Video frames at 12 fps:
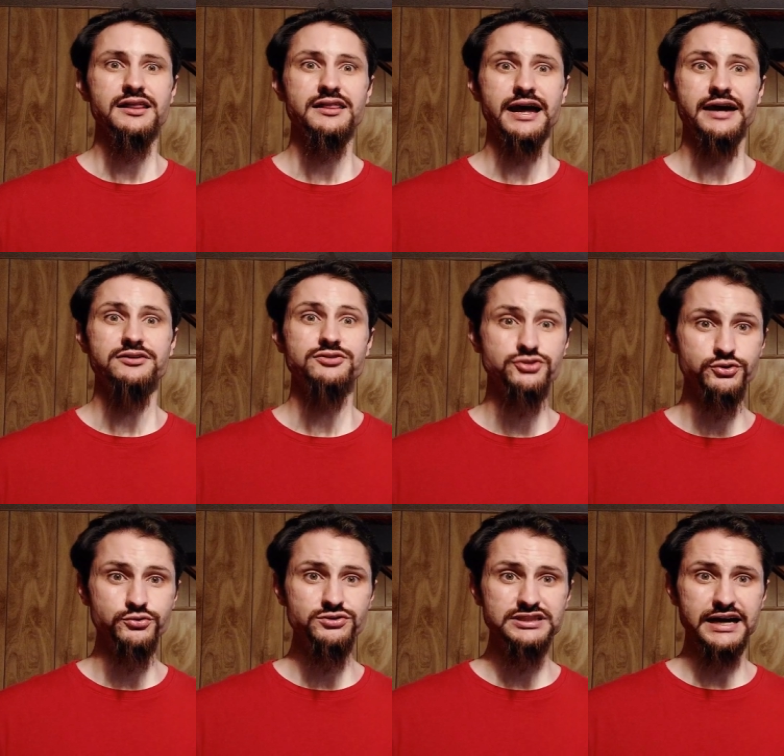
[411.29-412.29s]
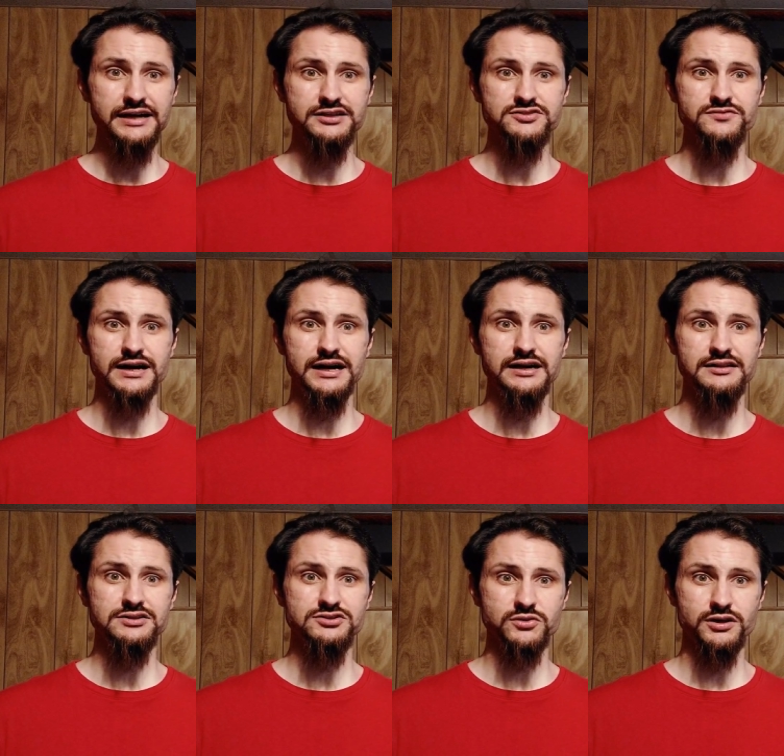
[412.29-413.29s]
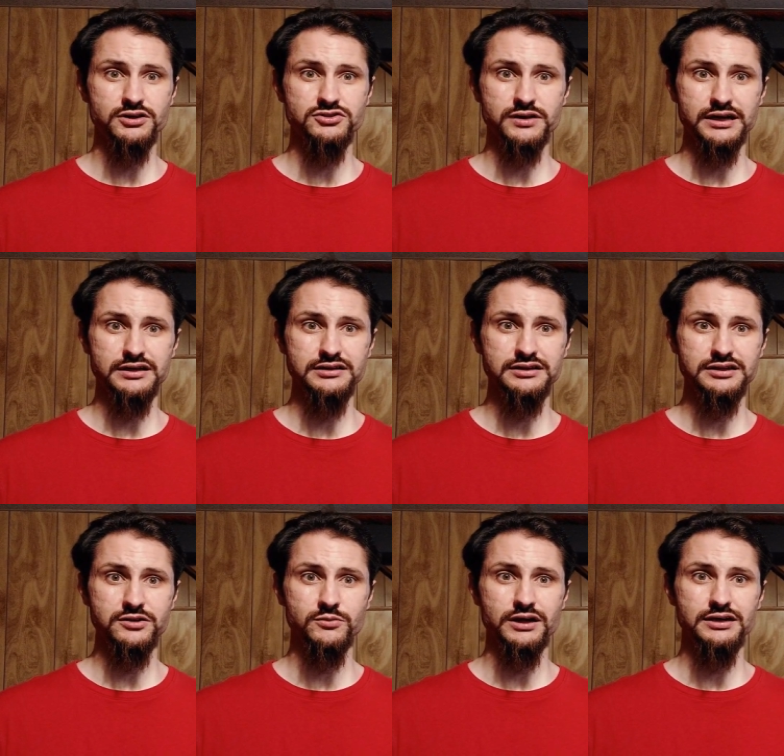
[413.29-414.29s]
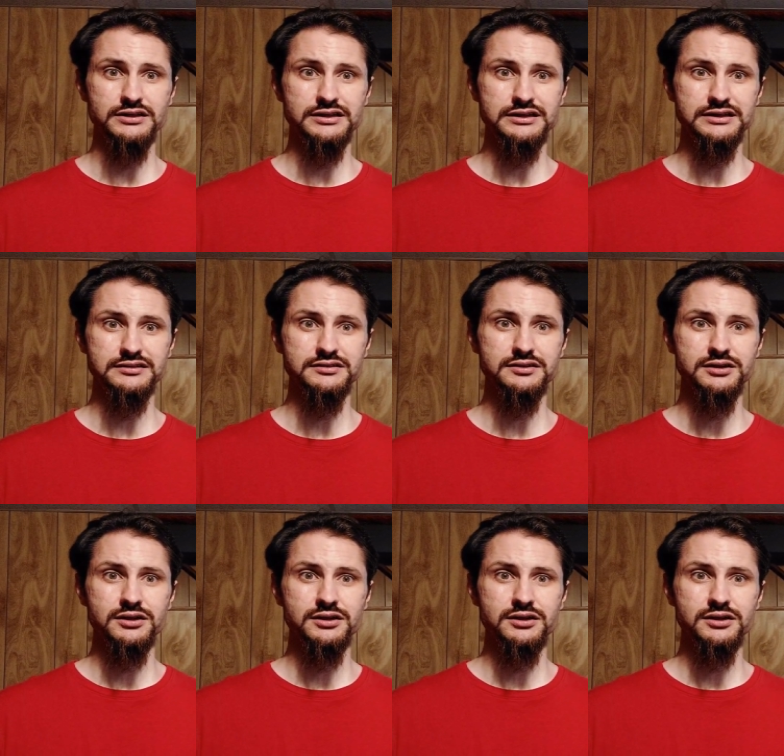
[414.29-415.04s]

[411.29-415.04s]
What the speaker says: that do satisfy the strong triangle inequality,